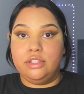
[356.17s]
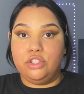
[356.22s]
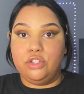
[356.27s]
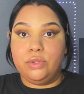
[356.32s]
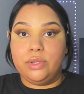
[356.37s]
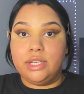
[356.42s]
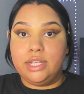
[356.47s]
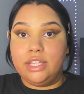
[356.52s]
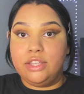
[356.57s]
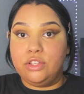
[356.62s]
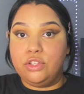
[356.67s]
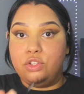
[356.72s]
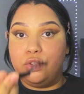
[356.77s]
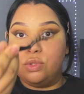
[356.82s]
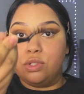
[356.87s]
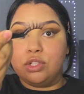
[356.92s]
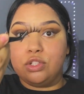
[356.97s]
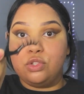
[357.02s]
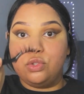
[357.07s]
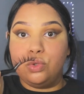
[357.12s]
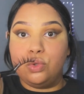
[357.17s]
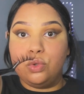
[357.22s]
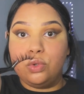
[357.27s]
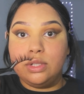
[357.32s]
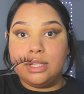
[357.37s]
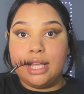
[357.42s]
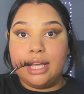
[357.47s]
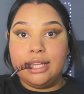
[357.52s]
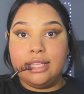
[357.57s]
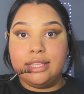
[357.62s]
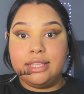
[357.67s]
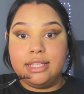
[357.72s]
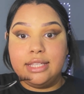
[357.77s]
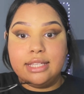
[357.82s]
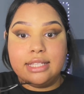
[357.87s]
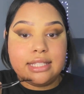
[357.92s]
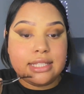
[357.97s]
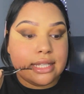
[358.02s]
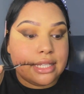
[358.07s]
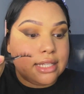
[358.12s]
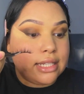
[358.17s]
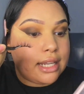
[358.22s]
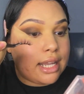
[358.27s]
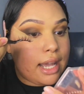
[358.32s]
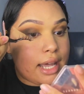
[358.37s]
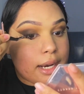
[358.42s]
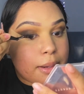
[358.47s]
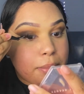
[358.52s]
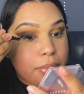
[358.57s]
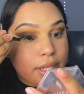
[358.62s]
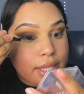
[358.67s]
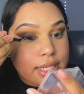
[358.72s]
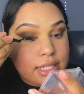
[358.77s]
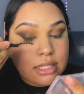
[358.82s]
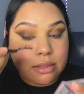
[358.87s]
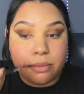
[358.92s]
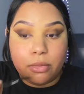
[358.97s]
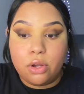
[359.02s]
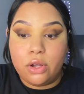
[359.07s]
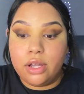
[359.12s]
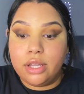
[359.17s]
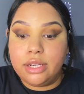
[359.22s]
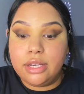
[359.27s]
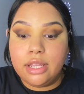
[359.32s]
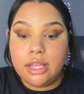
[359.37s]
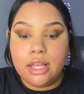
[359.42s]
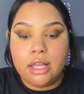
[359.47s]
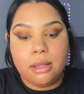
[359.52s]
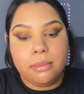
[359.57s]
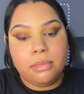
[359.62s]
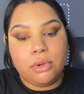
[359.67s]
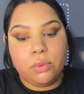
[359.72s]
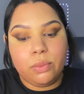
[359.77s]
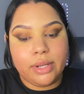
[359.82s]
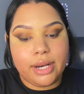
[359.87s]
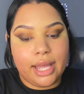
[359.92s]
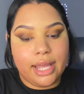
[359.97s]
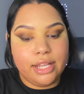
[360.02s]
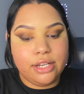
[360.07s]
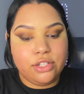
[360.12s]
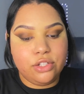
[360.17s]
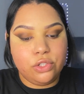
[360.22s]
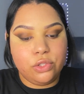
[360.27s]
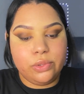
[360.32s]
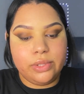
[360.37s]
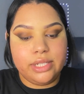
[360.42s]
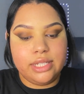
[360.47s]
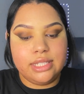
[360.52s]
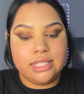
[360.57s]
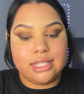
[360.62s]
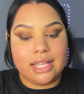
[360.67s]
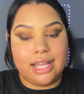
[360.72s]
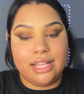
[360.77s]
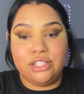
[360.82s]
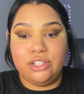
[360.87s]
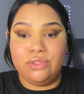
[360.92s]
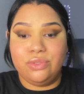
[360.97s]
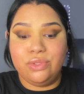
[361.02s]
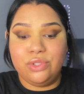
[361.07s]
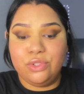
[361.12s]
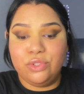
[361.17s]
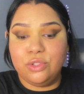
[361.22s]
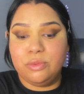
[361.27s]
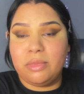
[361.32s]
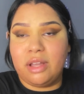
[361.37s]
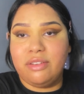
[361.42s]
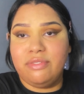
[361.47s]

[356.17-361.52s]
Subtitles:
You can either use a tool like this and kind of place them on, but what I do is I do use my